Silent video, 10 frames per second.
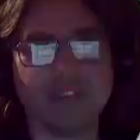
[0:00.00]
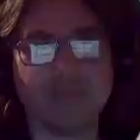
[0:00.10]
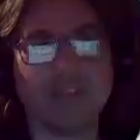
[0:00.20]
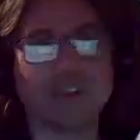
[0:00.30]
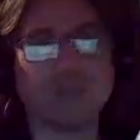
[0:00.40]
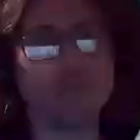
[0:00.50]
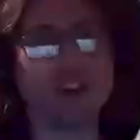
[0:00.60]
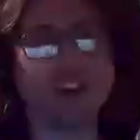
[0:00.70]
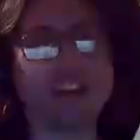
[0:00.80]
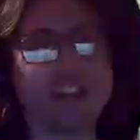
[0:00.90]
We could
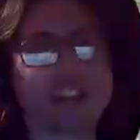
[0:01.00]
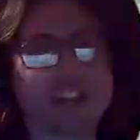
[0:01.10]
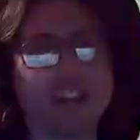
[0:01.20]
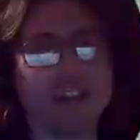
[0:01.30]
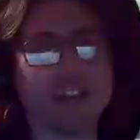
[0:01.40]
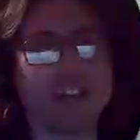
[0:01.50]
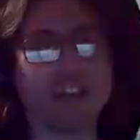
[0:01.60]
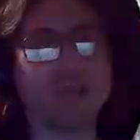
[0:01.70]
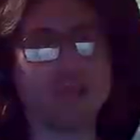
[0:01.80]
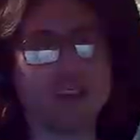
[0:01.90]
buy an extra golden
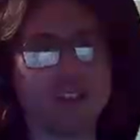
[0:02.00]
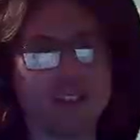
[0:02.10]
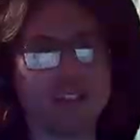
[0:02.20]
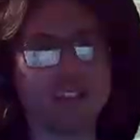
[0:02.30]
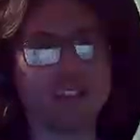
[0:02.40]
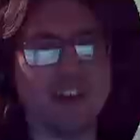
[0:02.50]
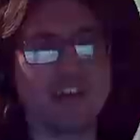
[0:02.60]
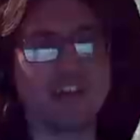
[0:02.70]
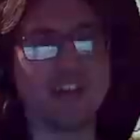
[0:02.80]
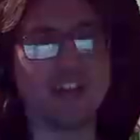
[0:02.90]
egg, but we're not going to.
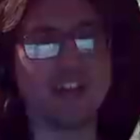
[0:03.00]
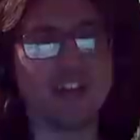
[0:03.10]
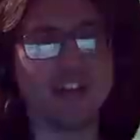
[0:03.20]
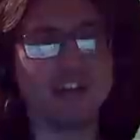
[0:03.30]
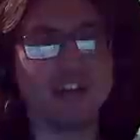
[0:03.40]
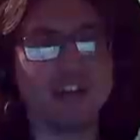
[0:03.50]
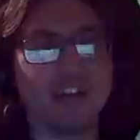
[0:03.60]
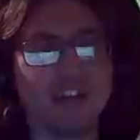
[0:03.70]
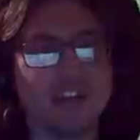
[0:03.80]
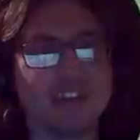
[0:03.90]
Okay.
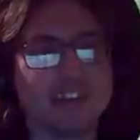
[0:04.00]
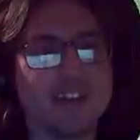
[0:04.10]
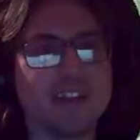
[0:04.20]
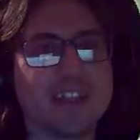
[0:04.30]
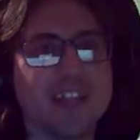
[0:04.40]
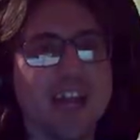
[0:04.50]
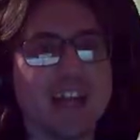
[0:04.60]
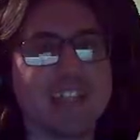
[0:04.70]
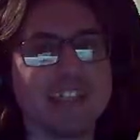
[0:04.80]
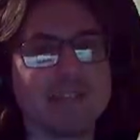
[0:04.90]
So
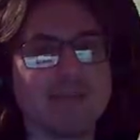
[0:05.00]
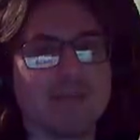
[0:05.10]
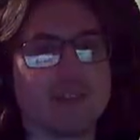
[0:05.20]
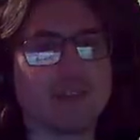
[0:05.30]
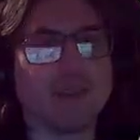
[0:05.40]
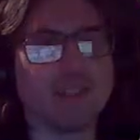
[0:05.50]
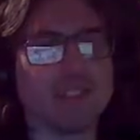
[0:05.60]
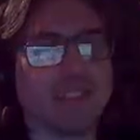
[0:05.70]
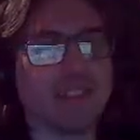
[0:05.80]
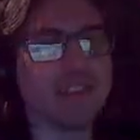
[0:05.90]
that is what I want
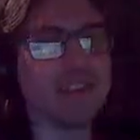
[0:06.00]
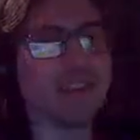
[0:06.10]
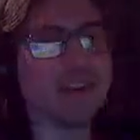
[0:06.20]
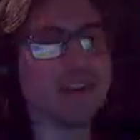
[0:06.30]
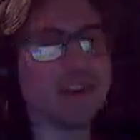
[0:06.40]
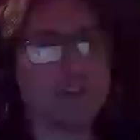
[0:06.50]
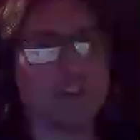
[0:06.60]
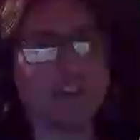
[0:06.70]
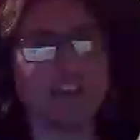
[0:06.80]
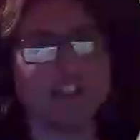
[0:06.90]
to do.
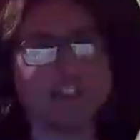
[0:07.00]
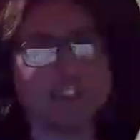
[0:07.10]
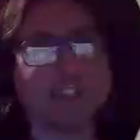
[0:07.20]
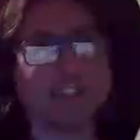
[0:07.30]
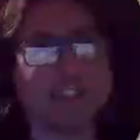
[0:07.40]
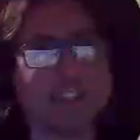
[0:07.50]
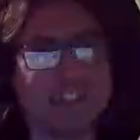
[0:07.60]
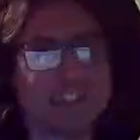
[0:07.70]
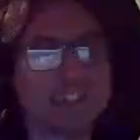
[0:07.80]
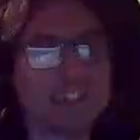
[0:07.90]
Clock Lancet.